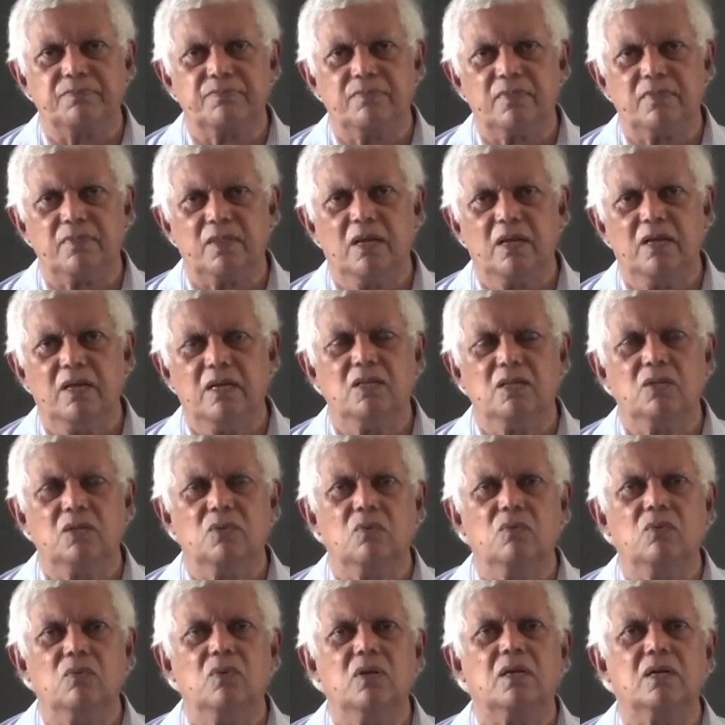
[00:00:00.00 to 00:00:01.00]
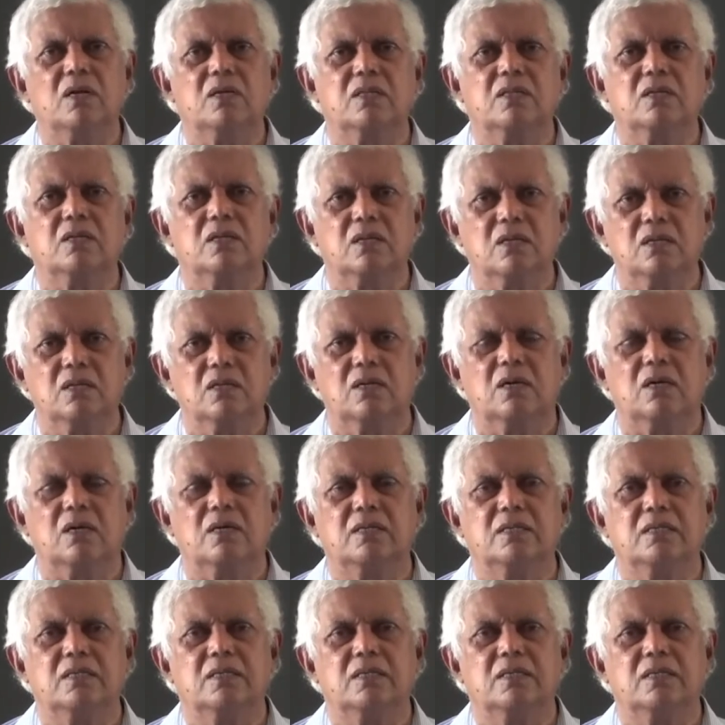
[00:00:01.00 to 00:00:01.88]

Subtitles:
in the work of the Lord,